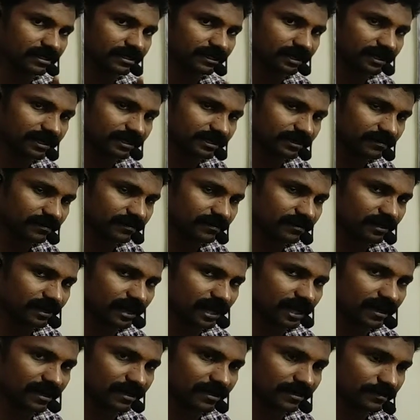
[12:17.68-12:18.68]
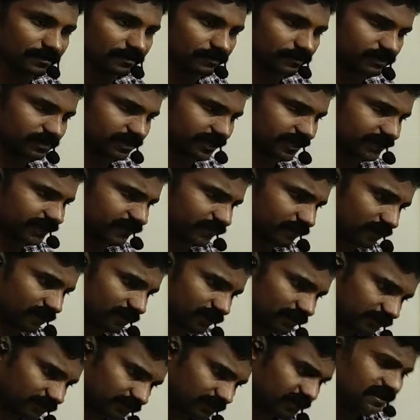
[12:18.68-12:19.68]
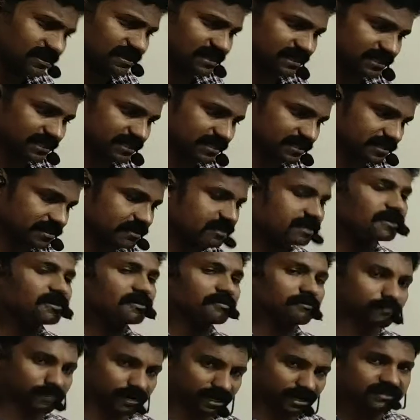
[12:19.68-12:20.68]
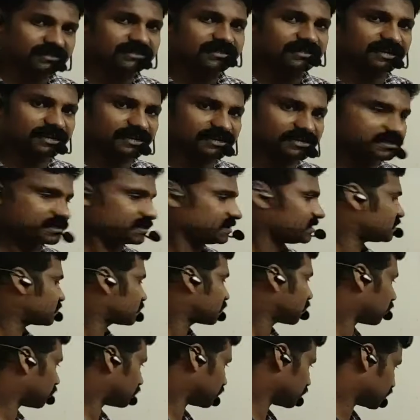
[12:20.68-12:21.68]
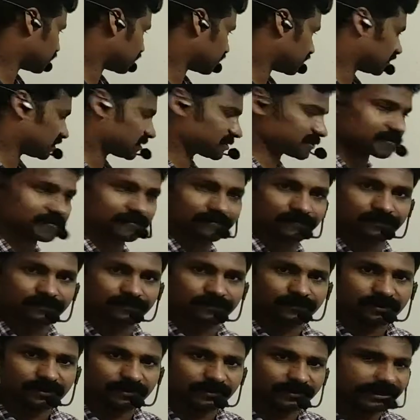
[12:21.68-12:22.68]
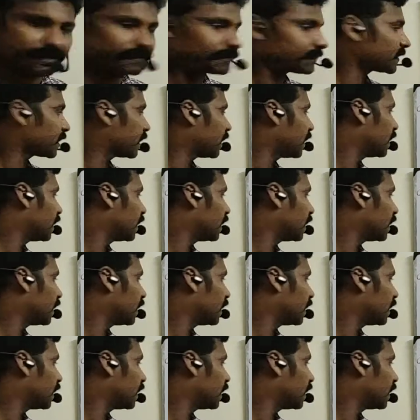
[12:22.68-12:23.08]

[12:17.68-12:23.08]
clear? Time whatever change, the acceleration is constant. Okay,